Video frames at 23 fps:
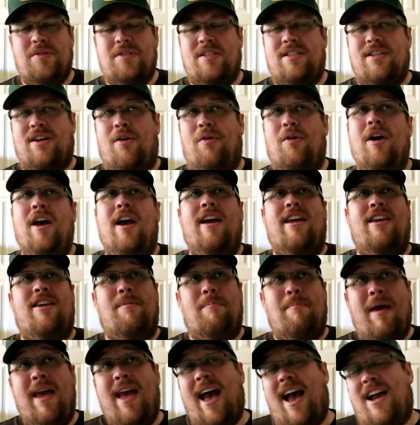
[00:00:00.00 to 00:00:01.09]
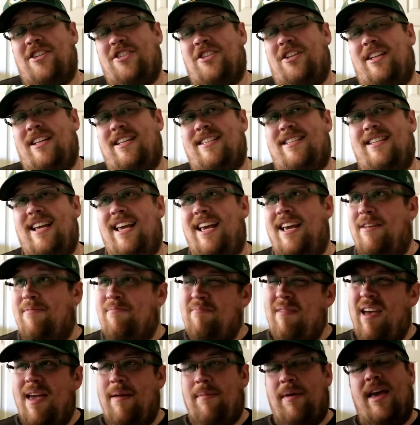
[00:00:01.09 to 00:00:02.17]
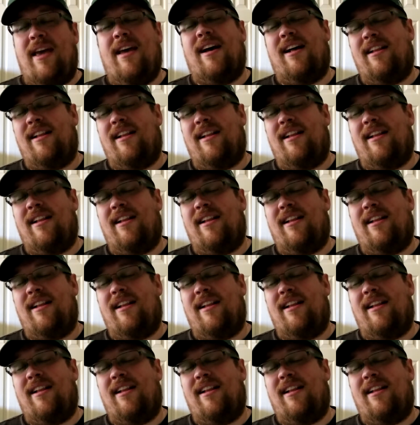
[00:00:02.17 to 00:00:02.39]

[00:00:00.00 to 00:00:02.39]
so you may actually see maybe